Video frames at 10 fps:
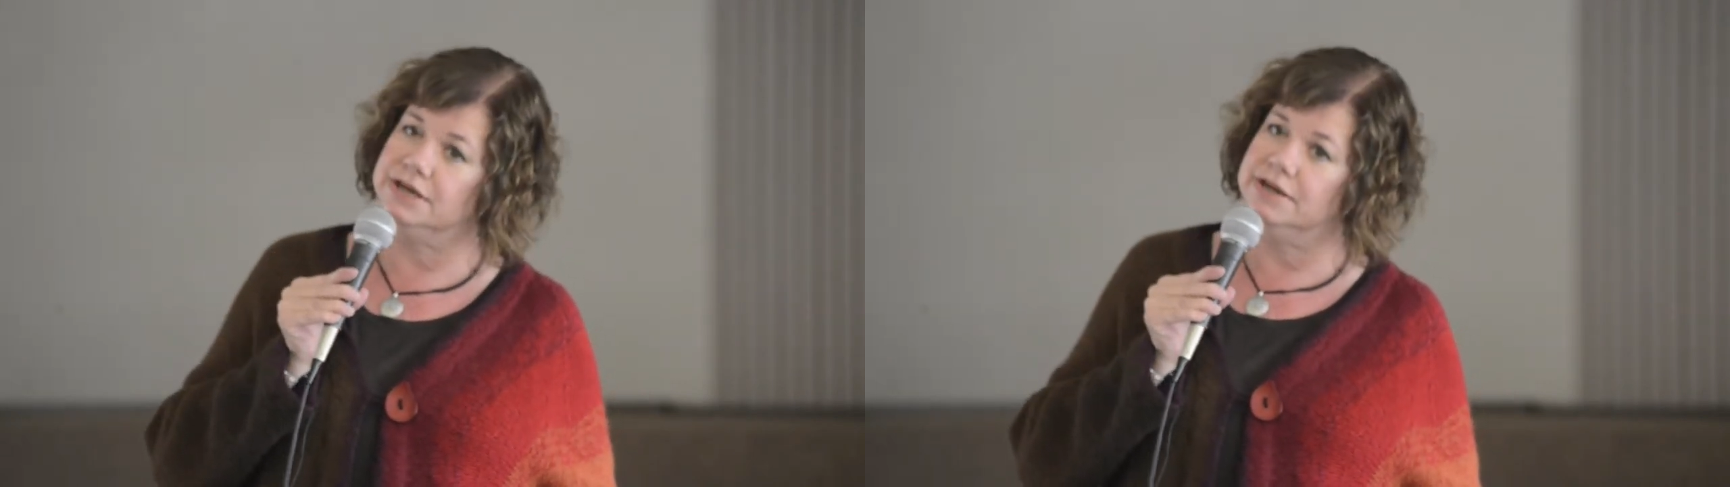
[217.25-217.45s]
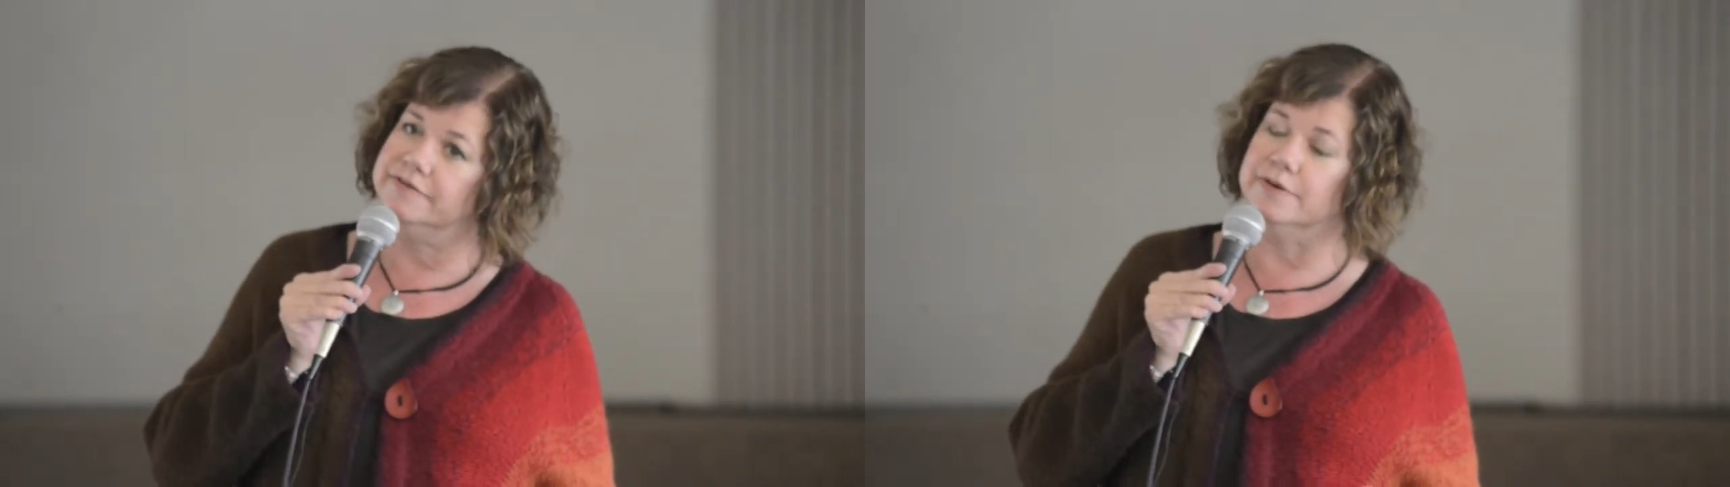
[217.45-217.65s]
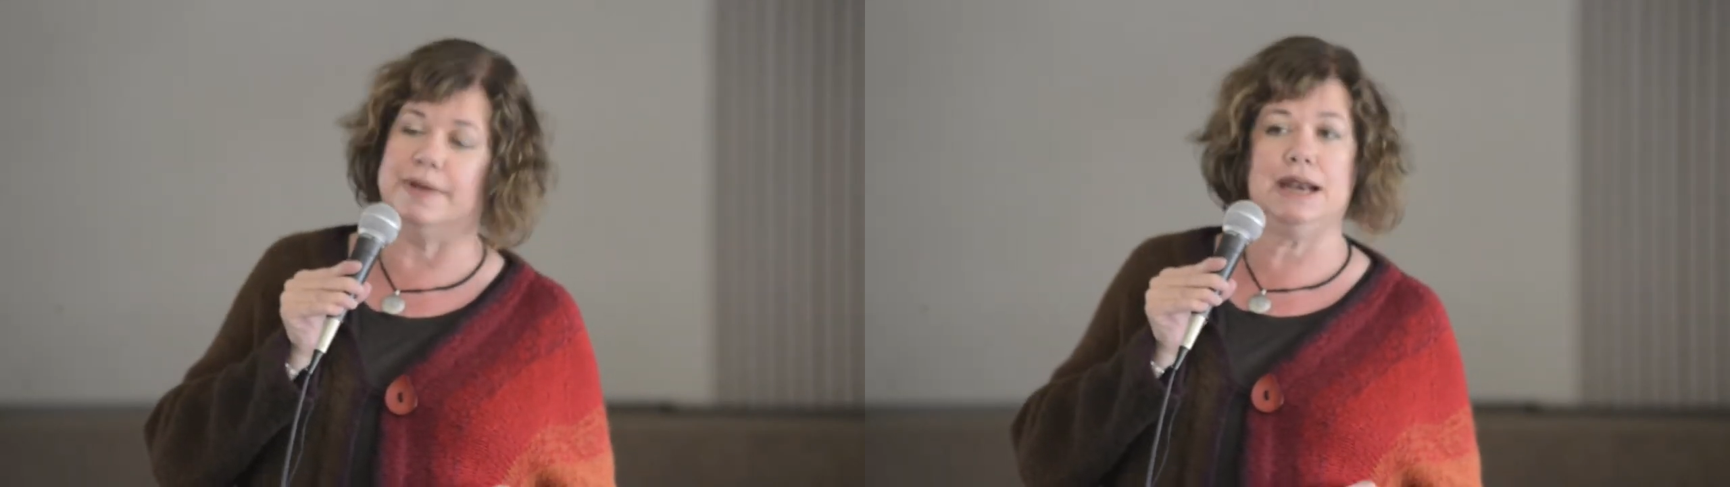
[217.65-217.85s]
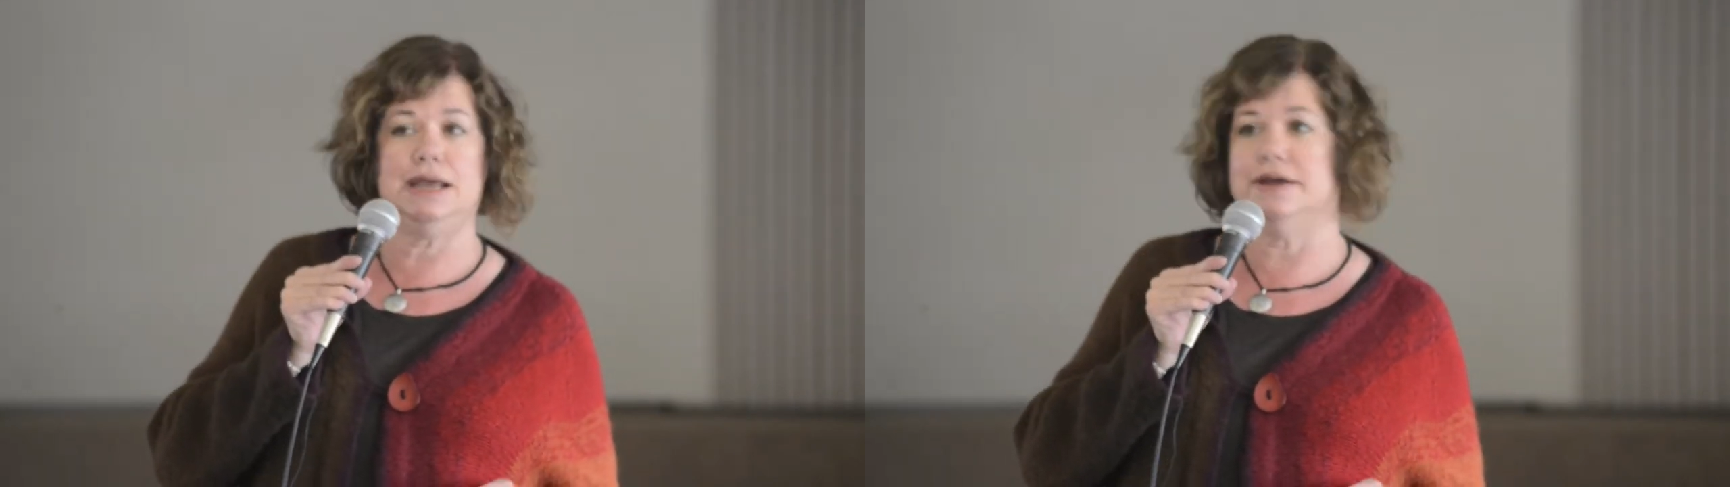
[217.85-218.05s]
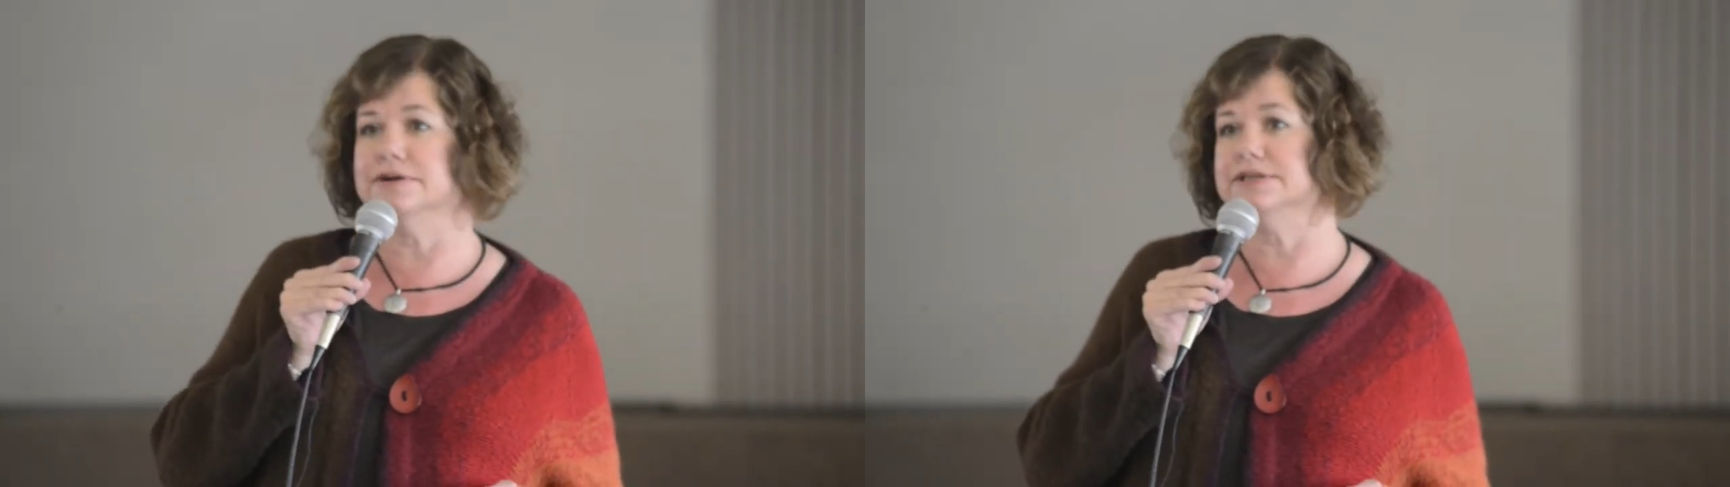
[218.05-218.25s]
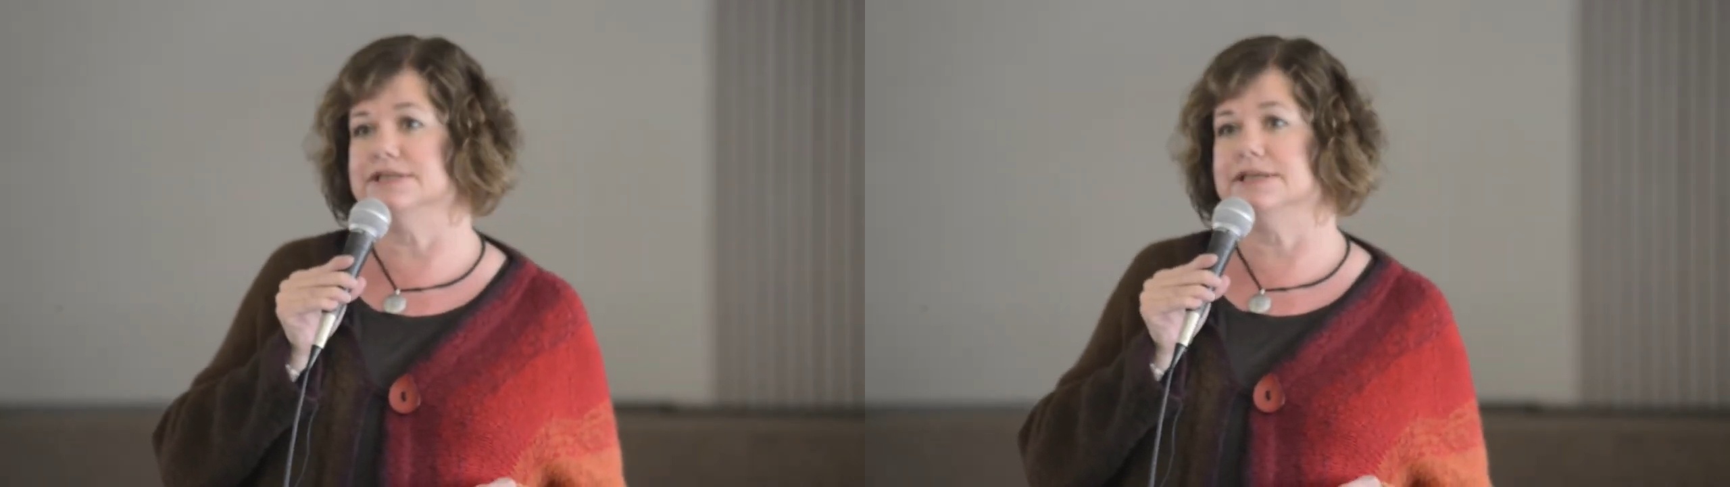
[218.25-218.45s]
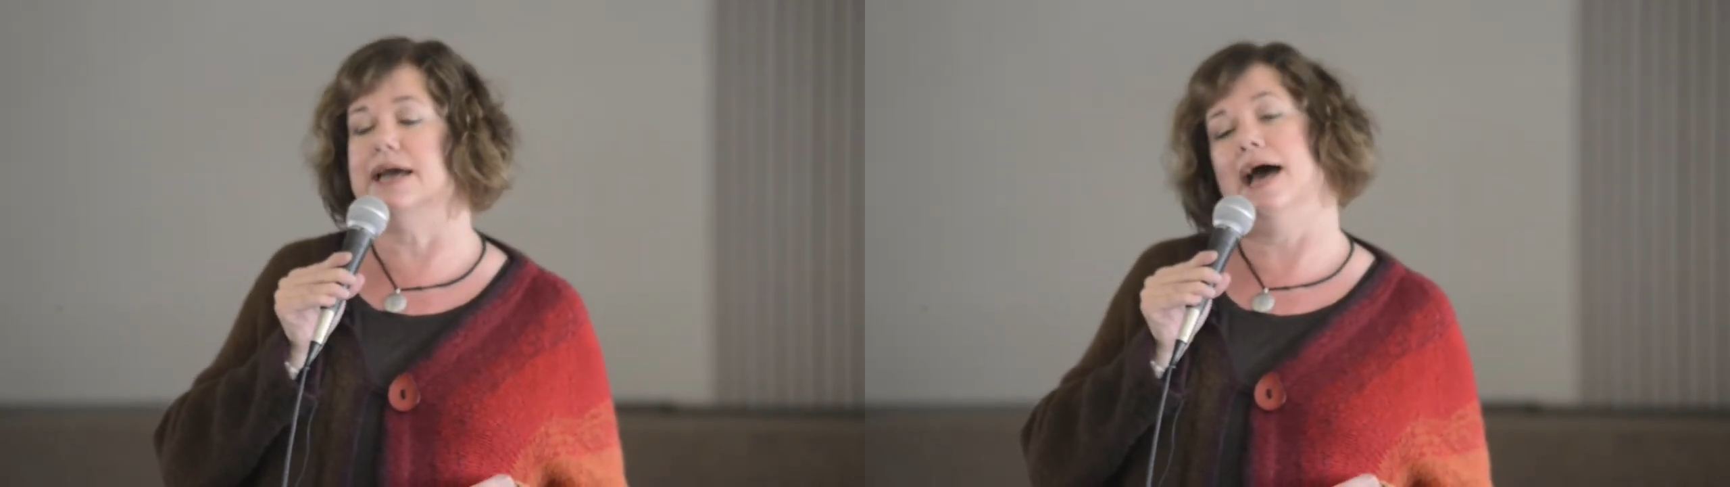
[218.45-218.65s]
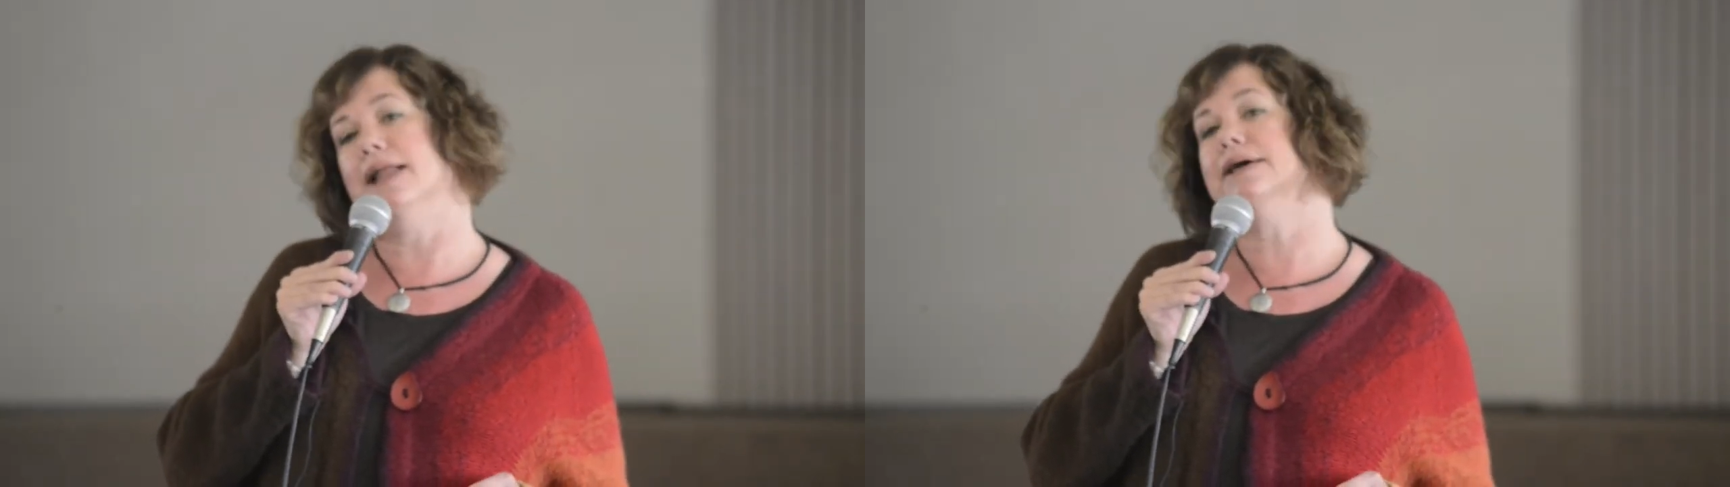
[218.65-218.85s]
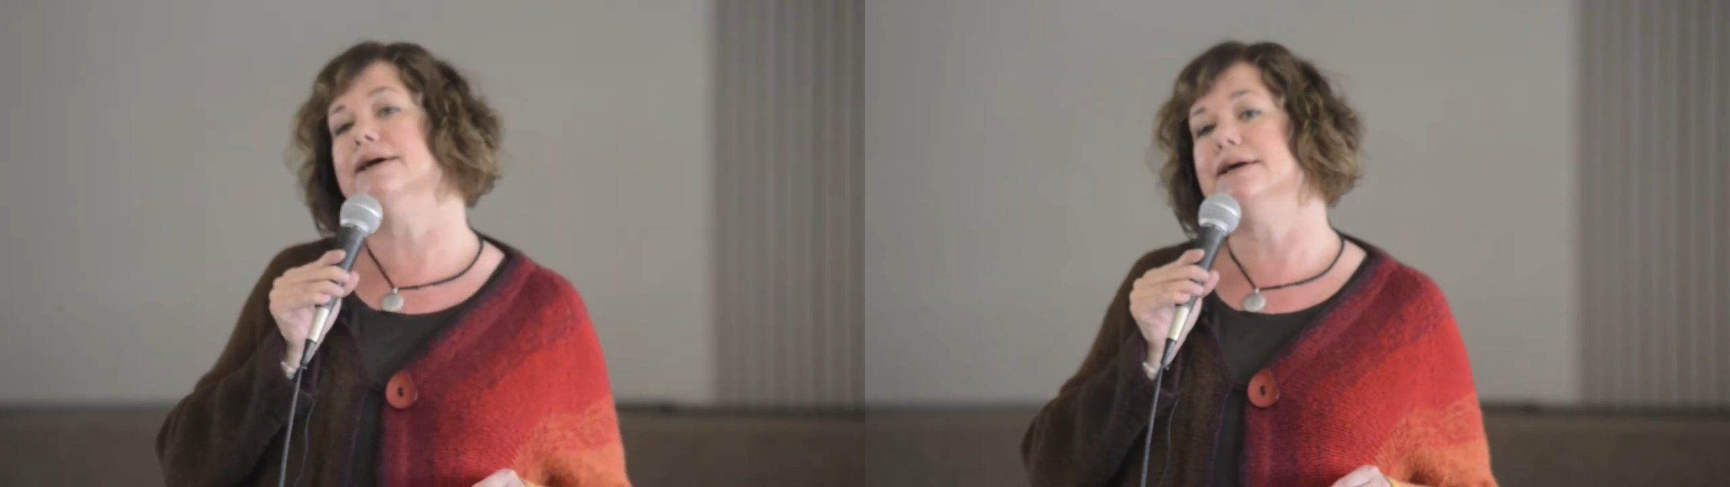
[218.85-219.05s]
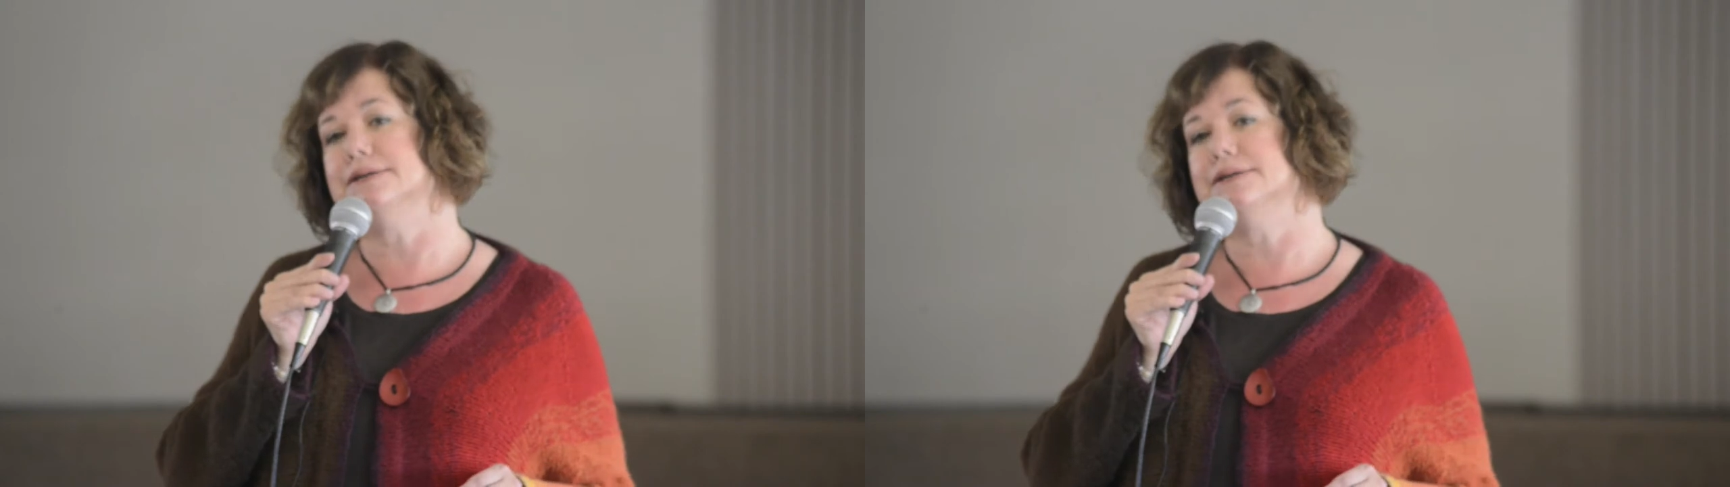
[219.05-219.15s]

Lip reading: for many years as the Alec